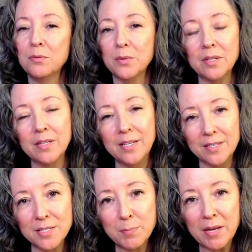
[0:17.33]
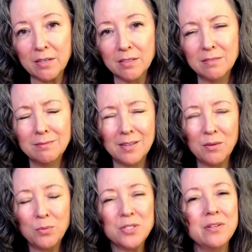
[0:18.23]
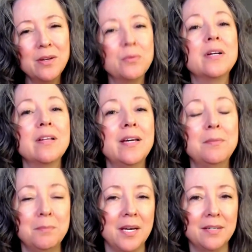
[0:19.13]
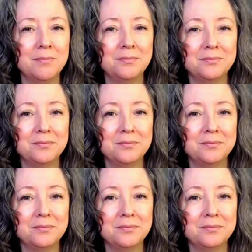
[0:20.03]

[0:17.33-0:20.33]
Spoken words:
really is better? And what do they really mean?